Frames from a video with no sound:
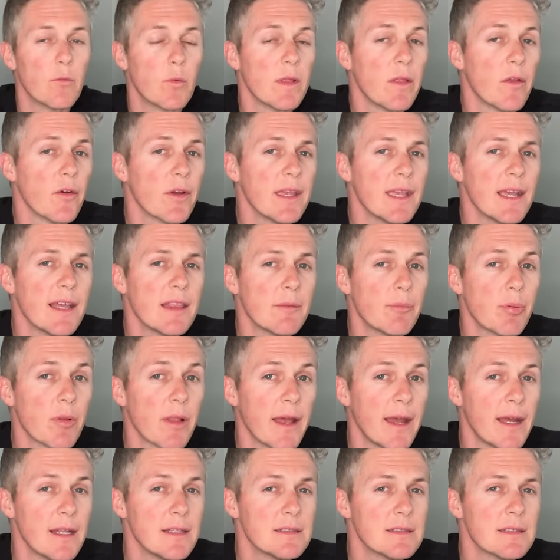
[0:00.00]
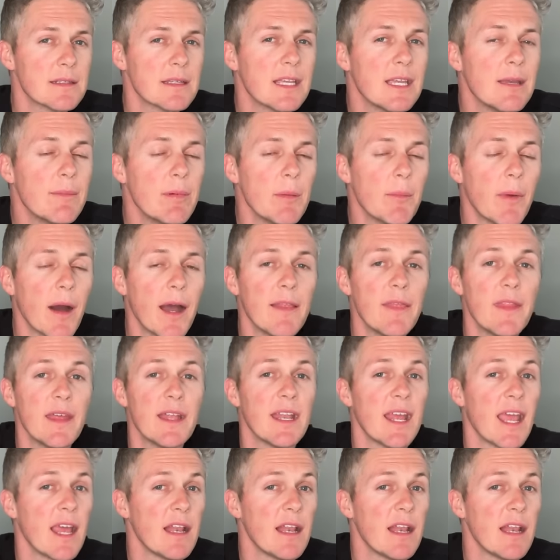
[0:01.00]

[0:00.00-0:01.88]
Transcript: When looking at the plans, keep in mind that